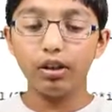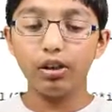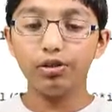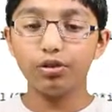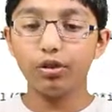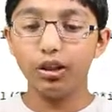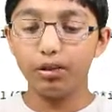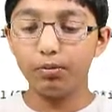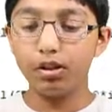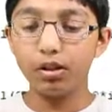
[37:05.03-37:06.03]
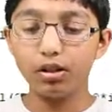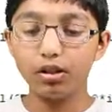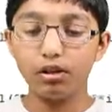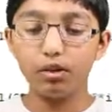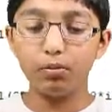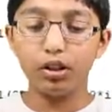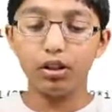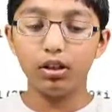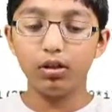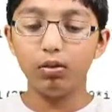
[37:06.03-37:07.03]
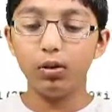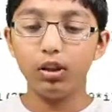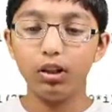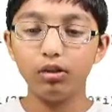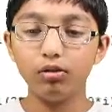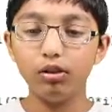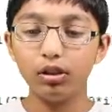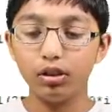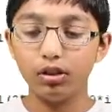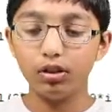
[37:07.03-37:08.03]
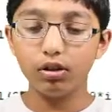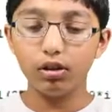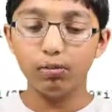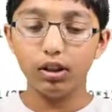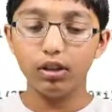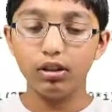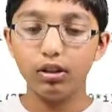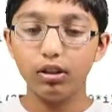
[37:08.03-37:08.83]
close quotation marks, comma, 100, comma,